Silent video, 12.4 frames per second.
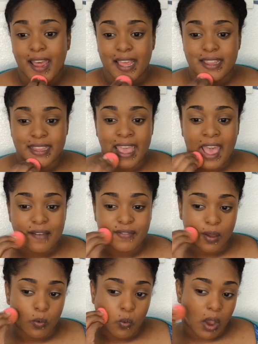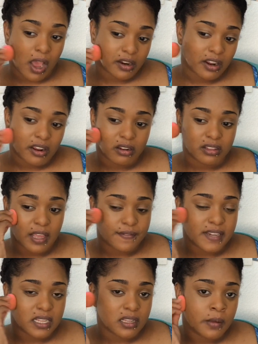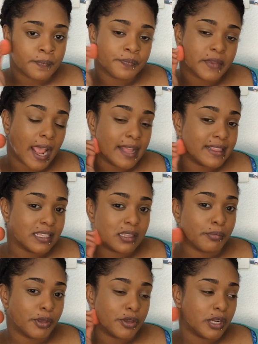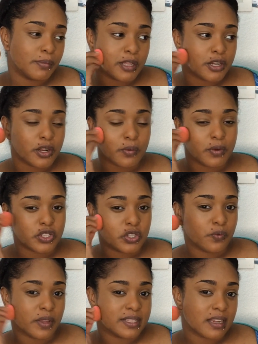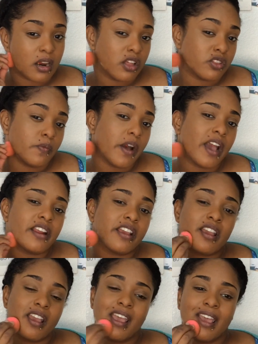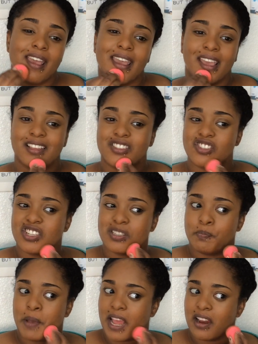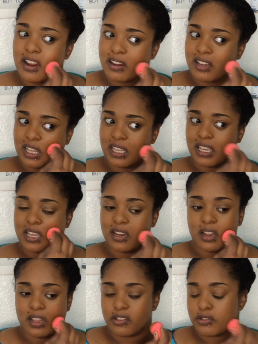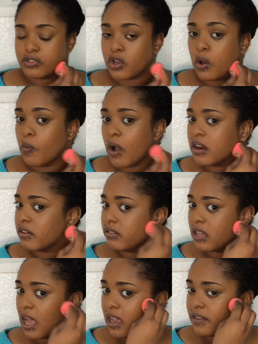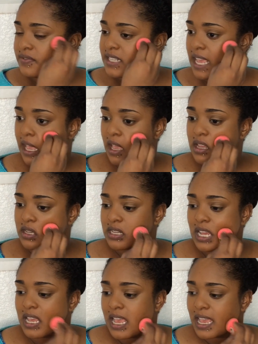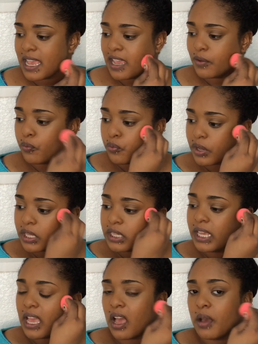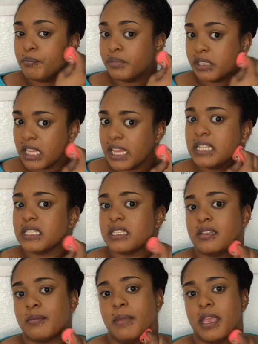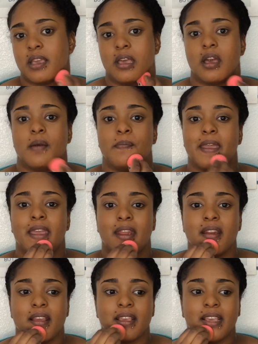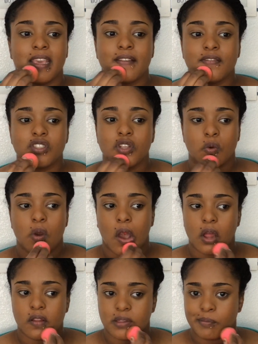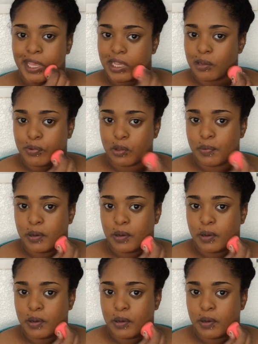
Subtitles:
and they have like water left in them. I think the beauty blender, once you rinse out all the water, it's just better. Like, there's no water left, and it really blends the makeup and gives you all of the makeup you